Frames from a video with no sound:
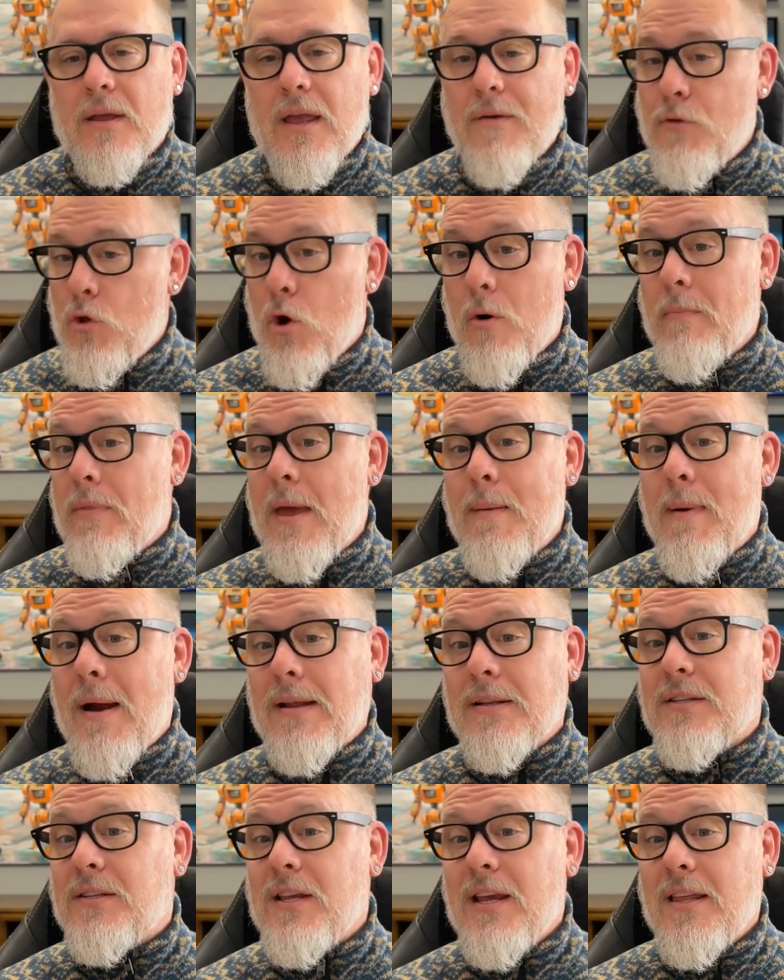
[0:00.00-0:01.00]
Even though they
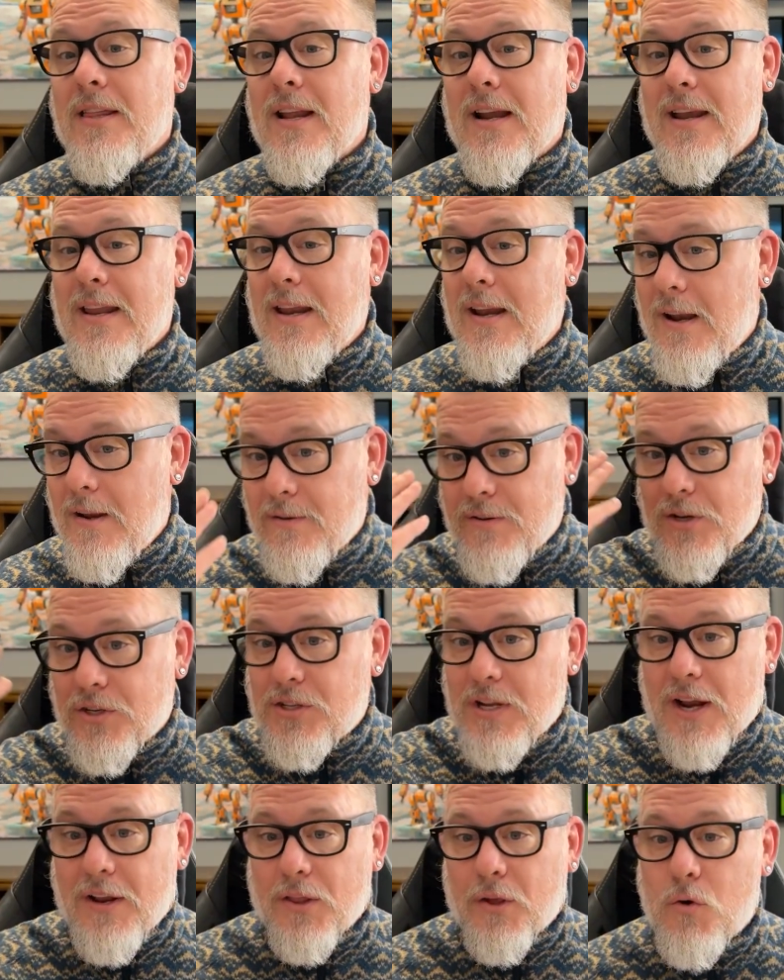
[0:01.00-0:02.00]
might see that it needed
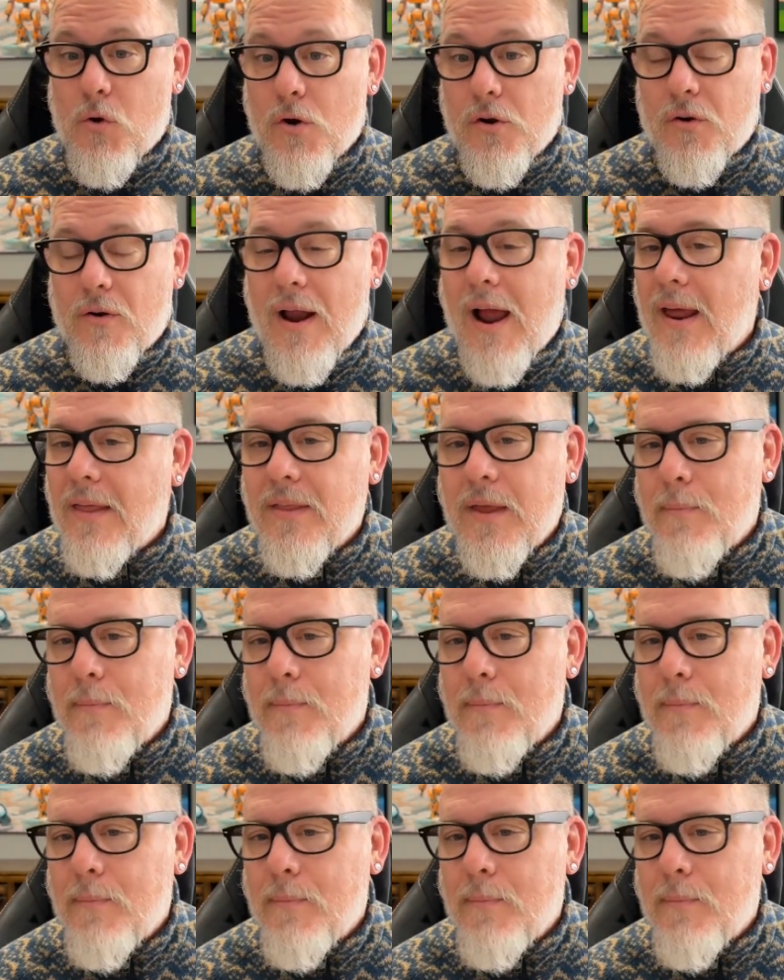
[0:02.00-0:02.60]
just out of the corner eye,